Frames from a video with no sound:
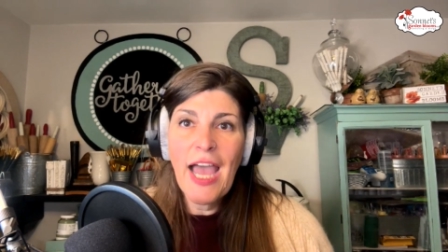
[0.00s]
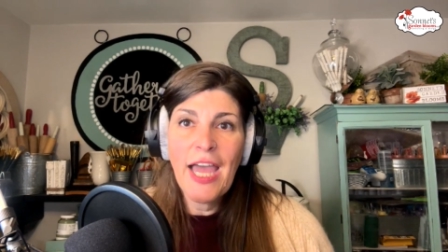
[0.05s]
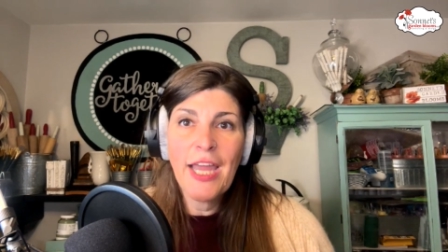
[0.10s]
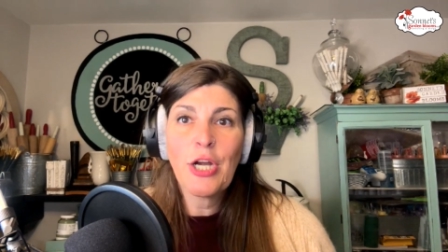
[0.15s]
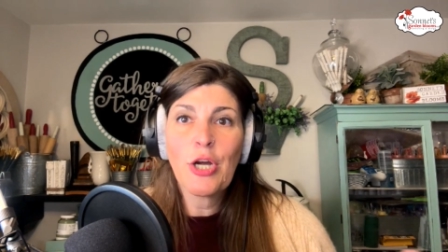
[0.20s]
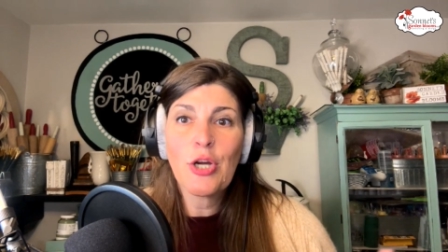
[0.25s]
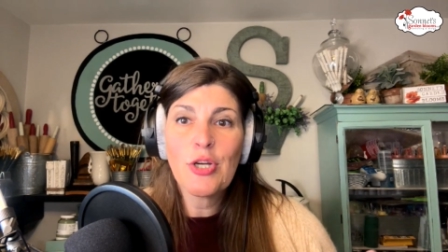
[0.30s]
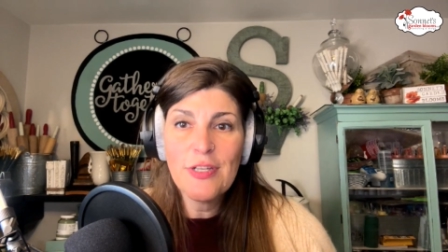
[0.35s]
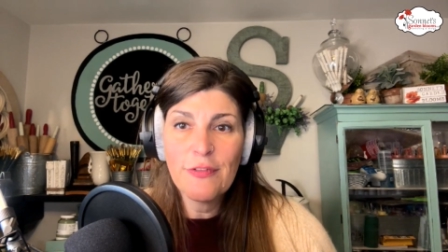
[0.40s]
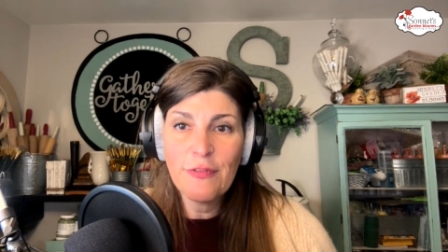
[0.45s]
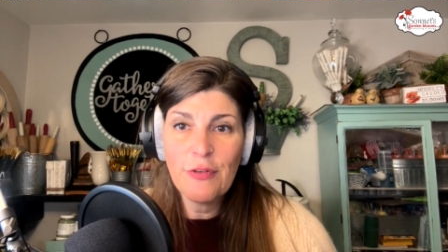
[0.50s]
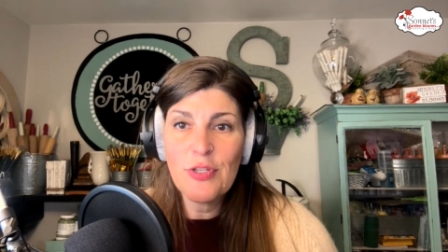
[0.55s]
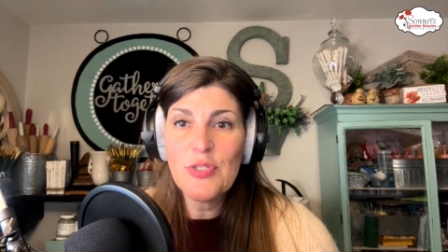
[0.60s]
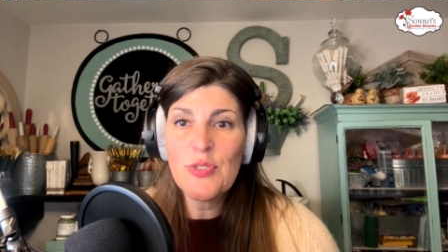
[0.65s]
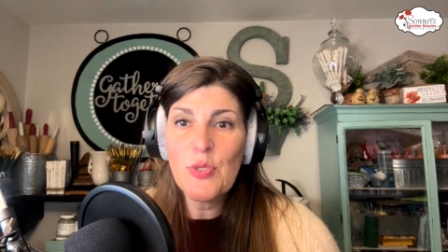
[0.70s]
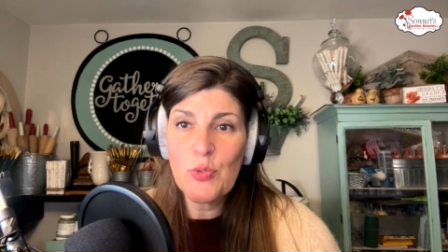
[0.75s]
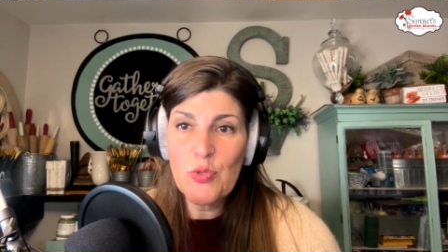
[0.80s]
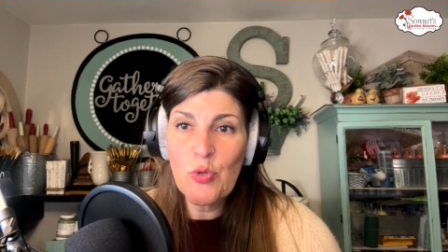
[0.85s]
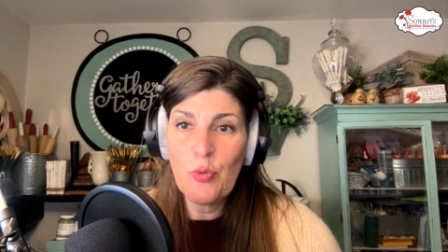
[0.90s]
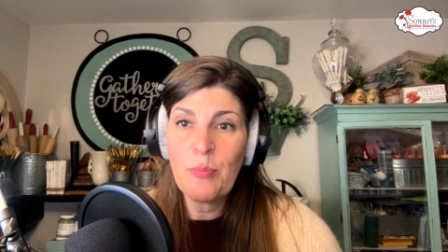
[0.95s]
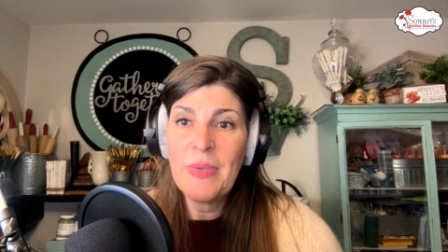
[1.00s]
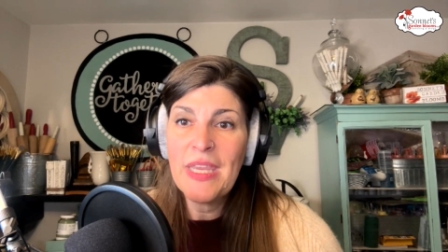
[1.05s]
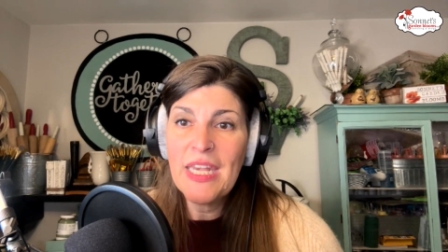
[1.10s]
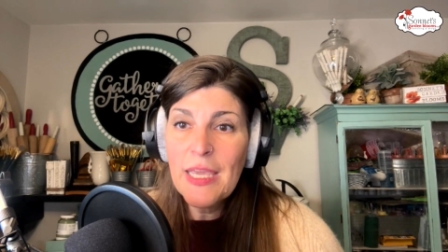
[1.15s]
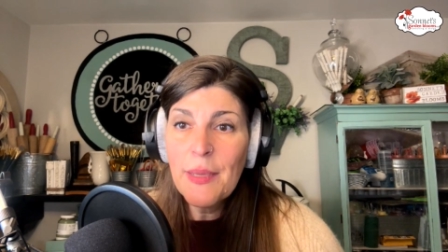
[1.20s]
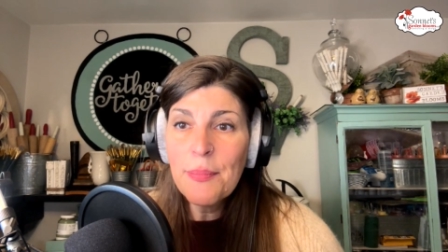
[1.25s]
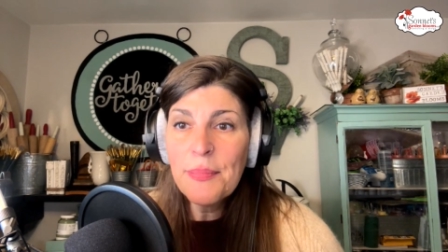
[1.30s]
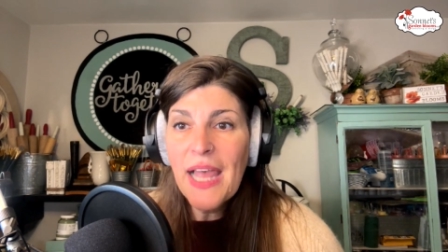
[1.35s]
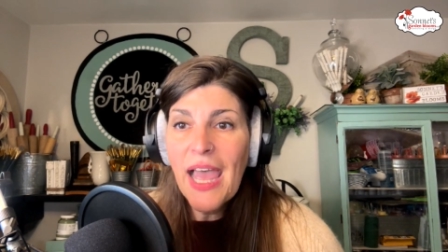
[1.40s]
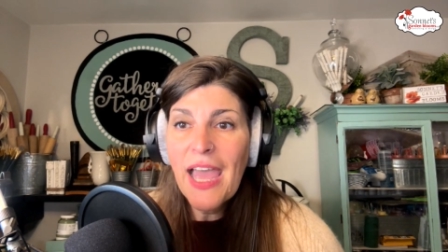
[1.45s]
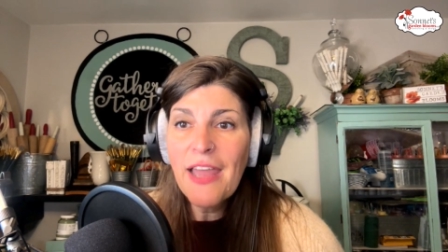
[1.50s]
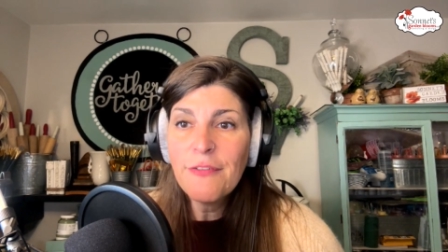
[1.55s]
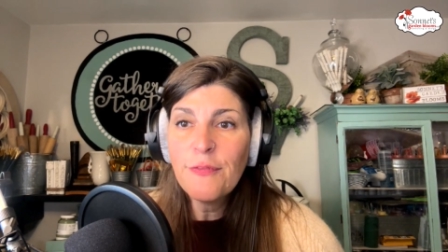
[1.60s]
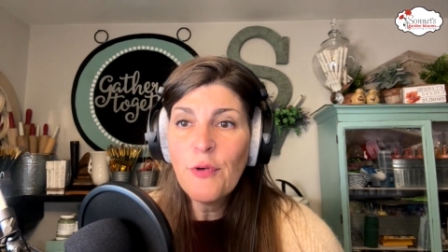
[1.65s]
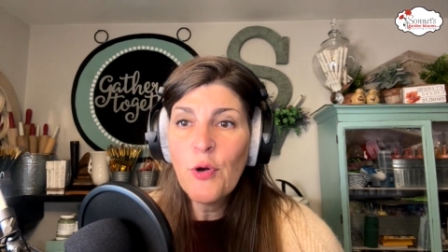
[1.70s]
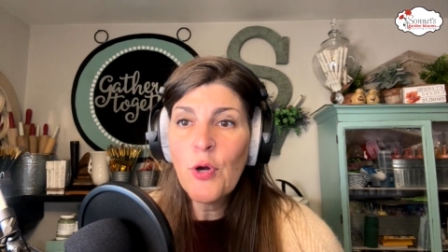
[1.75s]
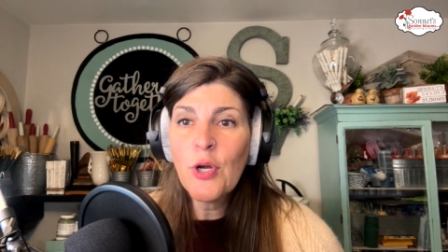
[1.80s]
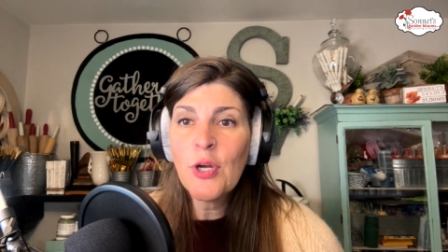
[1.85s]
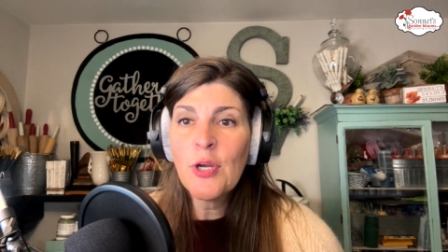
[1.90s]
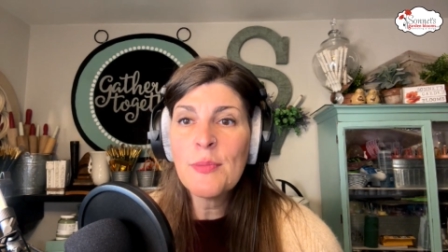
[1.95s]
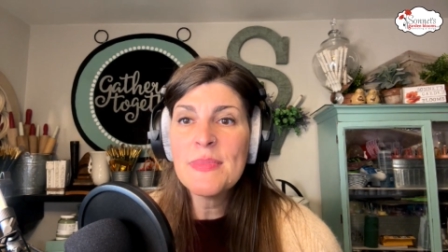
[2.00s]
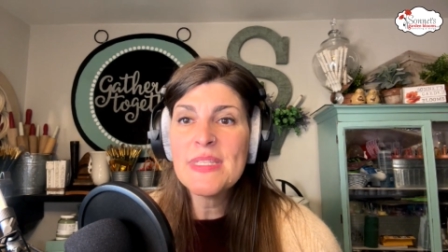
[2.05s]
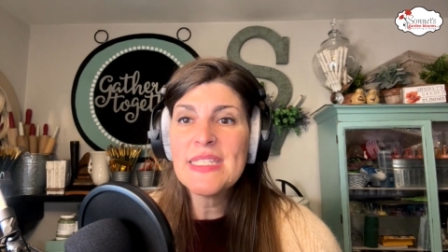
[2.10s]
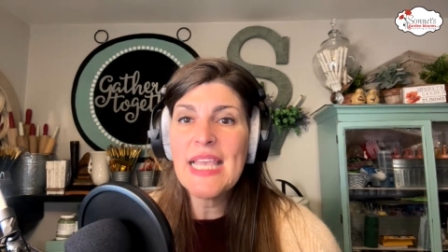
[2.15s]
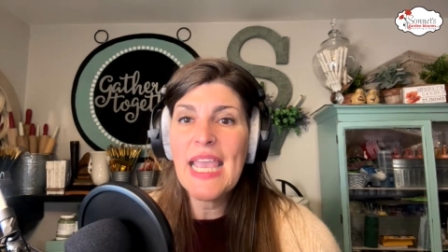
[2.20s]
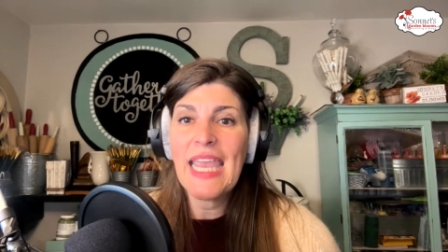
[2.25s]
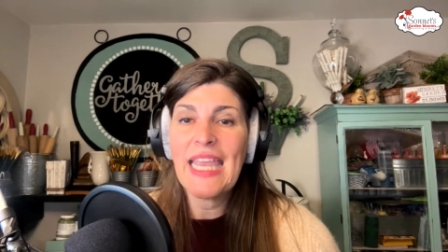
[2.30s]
on our different social media platforms.